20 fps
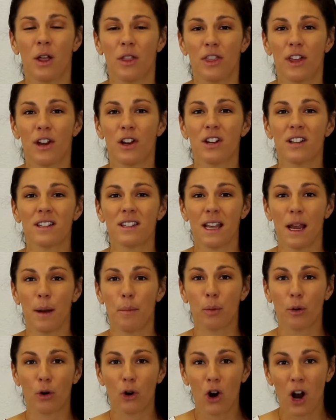there is a
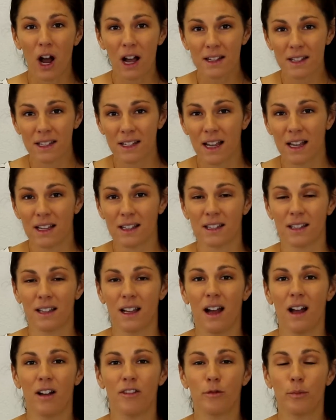process
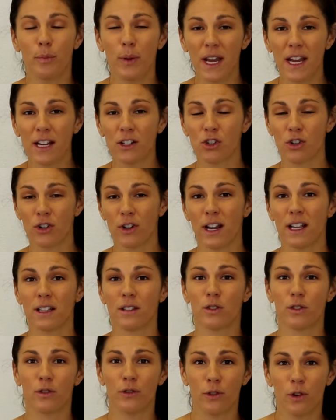of being
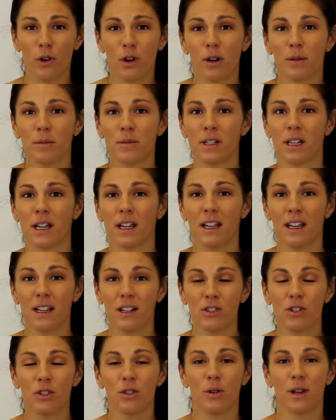transformed
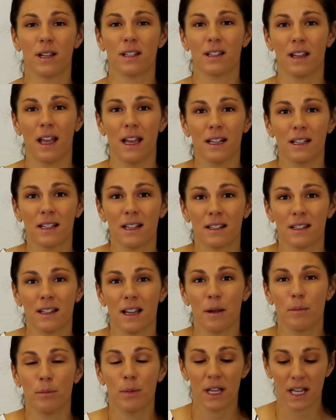into his likeness
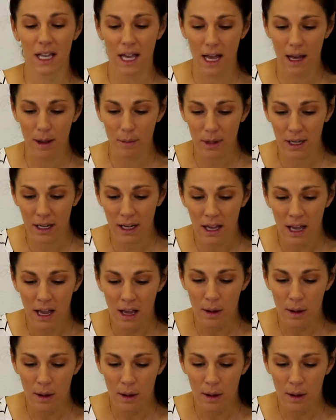and becoming